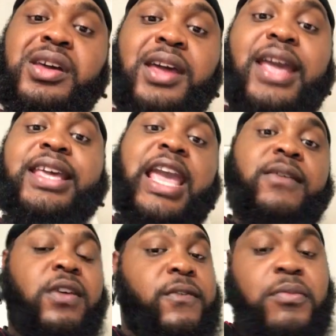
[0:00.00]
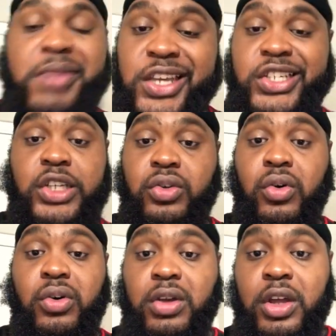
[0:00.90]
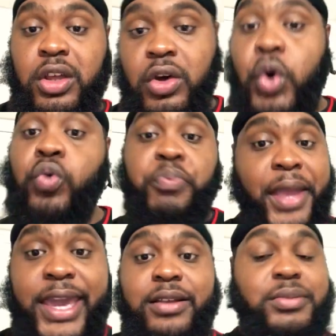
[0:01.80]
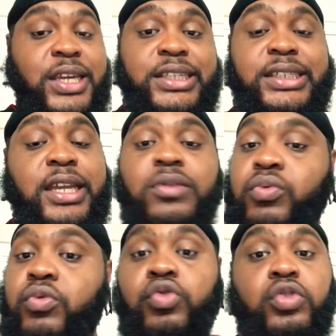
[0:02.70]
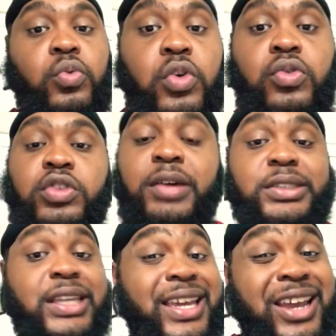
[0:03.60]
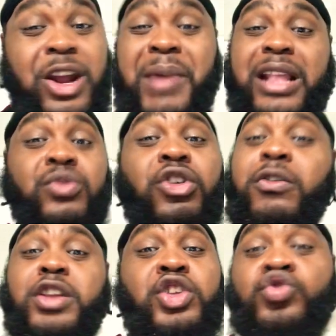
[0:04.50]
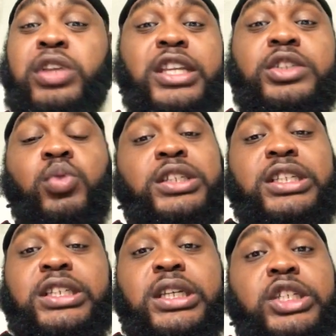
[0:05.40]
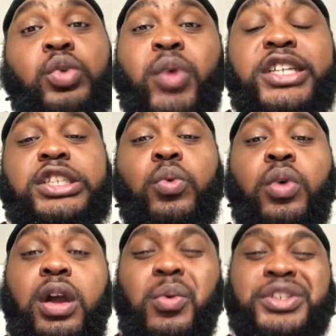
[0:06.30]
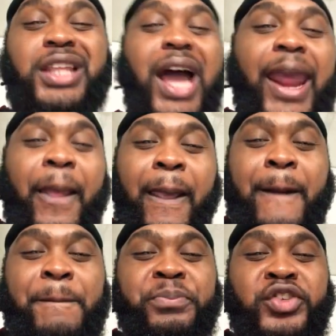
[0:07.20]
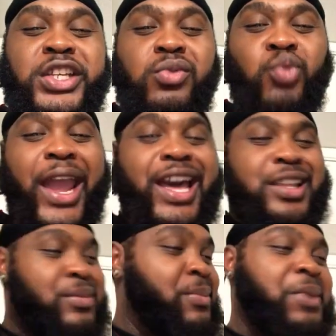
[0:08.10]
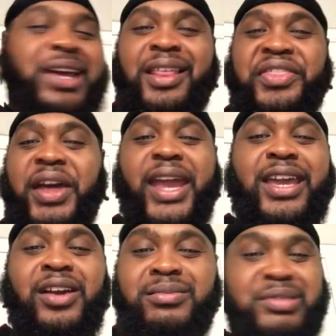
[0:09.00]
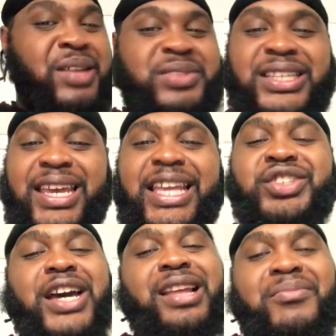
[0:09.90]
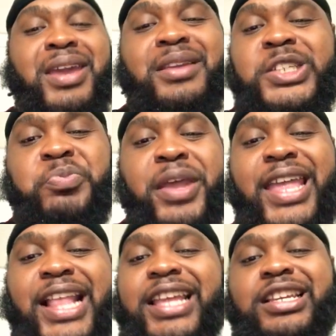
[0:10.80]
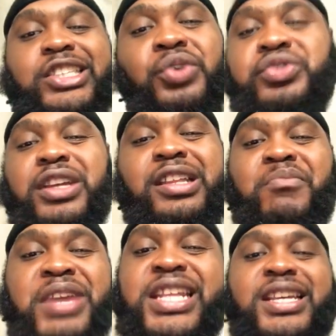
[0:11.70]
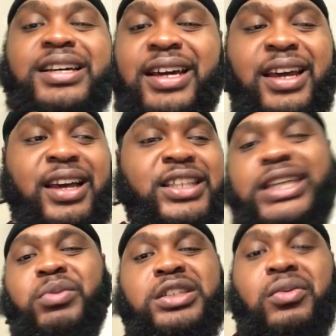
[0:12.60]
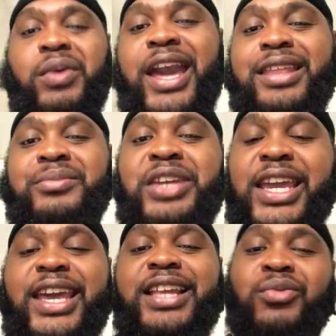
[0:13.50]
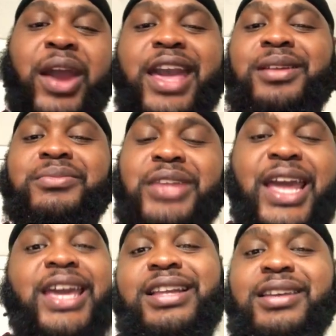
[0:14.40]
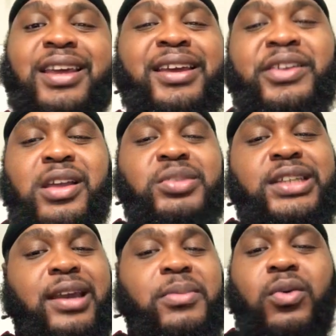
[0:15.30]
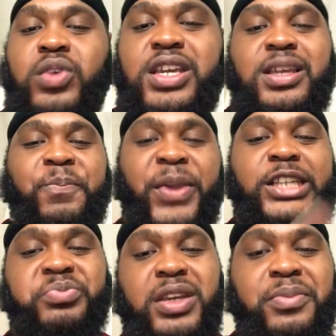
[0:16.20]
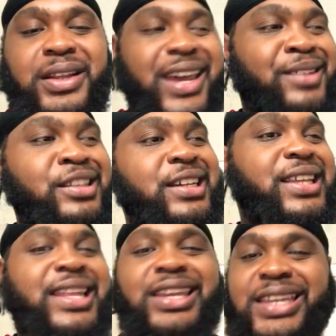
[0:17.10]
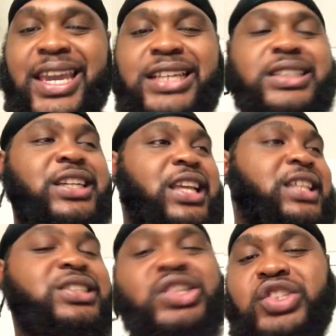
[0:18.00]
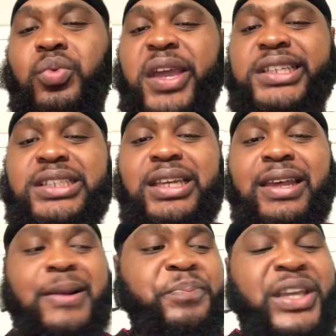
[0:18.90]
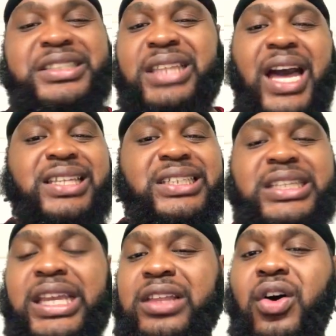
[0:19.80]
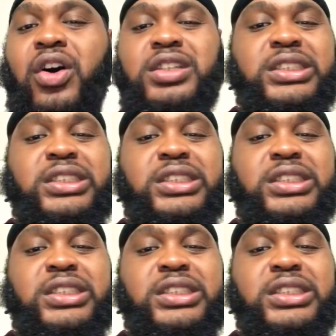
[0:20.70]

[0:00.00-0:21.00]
and gave information on who paid him this and whoop, whoop. You know what I'm saying? Everybody already knew that this wasn't a situation where it was like some random thing, you know what I'm saying? They try to make, spin that in the, social, in the media so it was some random head and random thing, you know what I'm saying? But we, as people that looked at the case, looked at the situation, inspired to seeing all the